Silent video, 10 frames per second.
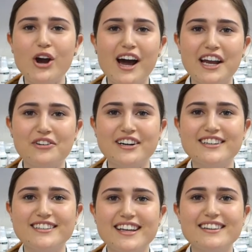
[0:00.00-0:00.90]
eye area,
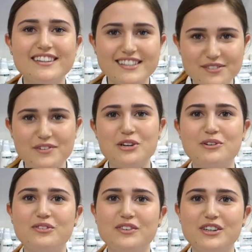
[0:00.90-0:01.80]
then this video
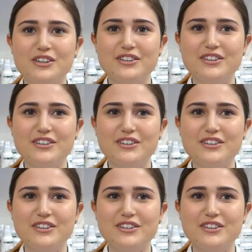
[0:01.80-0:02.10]
is for you.